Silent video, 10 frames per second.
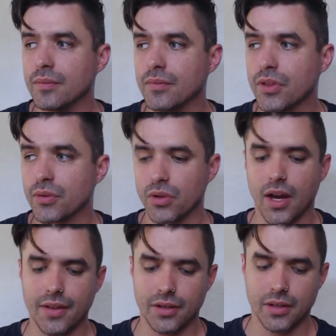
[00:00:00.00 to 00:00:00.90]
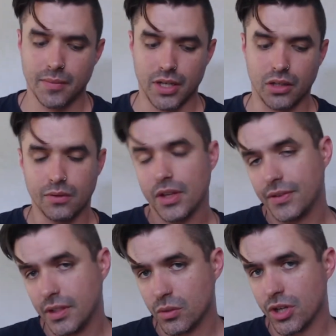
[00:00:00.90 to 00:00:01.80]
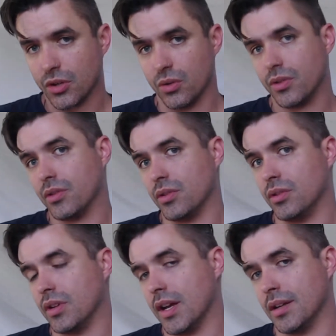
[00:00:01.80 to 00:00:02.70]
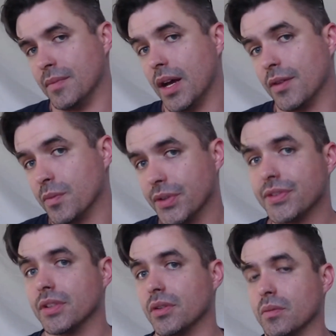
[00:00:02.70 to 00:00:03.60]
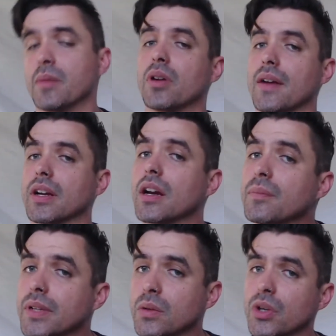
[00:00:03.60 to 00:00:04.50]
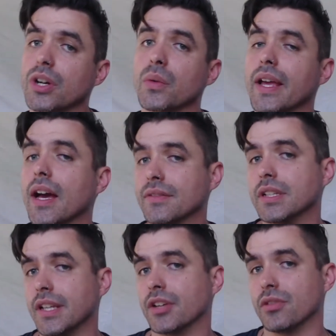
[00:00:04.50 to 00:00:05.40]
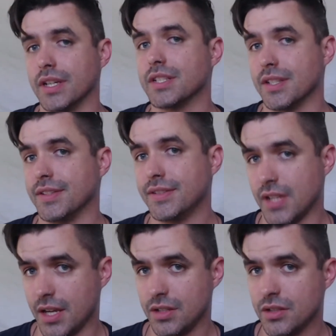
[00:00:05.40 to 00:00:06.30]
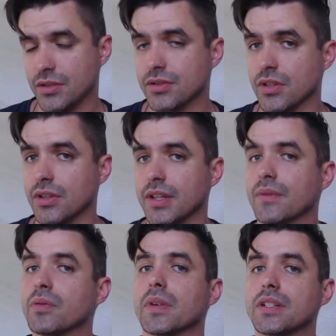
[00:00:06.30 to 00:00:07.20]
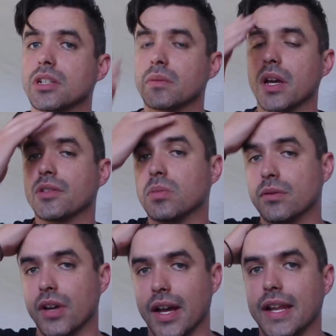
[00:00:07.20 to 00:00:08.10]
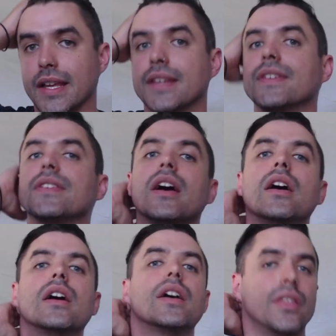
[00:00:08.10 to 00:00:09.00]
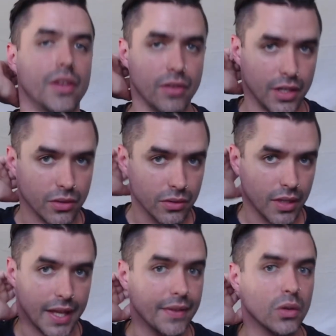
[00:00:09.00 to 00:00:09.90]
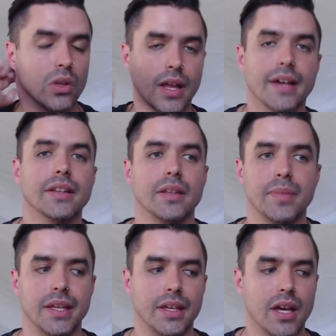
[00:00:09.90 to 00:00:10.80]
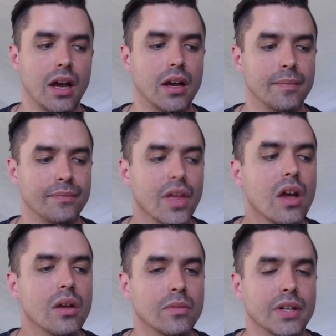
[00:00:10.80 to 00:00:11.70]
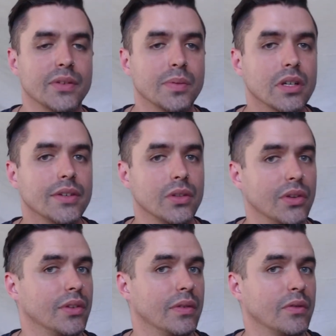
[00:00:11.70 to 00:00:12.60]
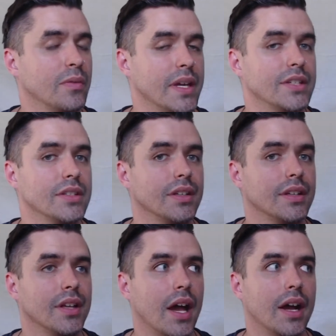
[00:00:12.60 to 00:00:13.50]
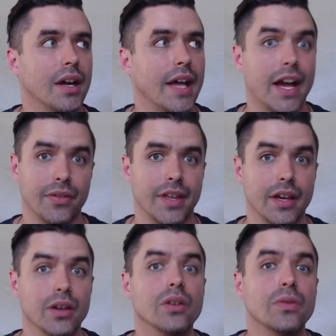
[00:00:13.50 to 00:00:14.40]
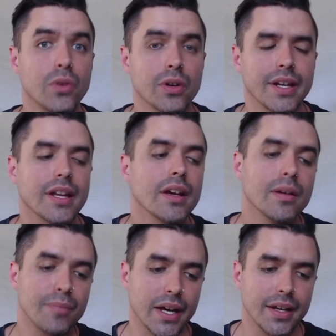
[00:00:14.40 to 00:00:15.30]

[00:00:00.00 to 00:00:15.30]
through either my university work or through Half Monster, through my private company work. We haven't yet reached this stage. So the information I'm about to provide is theoretical, and there will likely be more experienced sources of information out there for it. But